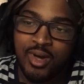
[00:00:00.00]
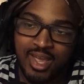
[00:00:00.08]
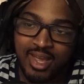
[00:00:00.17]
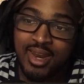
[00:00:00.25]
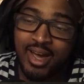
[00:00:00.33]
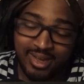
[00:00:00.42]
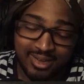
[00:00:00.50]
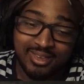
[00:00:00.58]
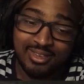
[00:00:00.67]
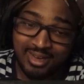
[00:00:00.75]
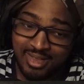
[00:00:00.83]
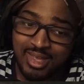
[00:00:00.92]
and I can
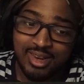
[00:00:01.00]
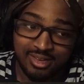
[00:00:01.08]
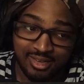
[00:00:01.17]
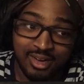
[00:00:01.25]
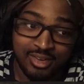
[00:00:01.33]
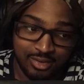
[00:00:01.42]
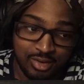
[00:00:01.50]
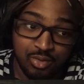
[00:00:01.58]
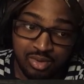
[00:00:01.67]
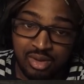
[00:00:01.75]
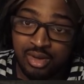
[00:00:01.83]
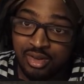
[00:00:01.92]
say that it's honestly
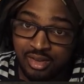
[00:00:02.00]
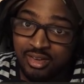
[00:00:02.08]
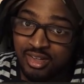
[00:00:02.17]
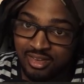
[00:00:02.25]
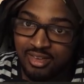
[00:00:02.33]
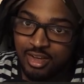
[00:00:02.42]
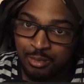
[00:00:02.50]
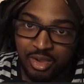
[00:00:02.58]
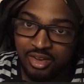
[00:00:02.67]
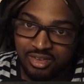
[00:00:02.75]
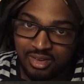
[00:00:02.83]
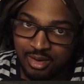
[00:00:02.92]
really good to just take
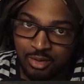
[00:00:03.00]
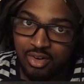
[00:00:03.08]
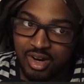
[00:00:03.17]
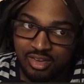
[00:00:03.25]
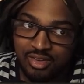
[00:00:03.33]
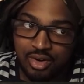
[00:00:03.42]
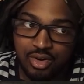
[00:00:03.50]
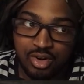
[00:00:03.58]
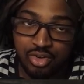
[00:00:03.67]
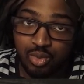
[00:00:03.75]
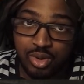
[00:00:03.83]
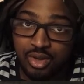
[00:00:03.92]
Bloodsucking Crack tier
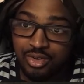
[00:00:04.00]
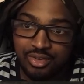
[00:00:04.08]
as well,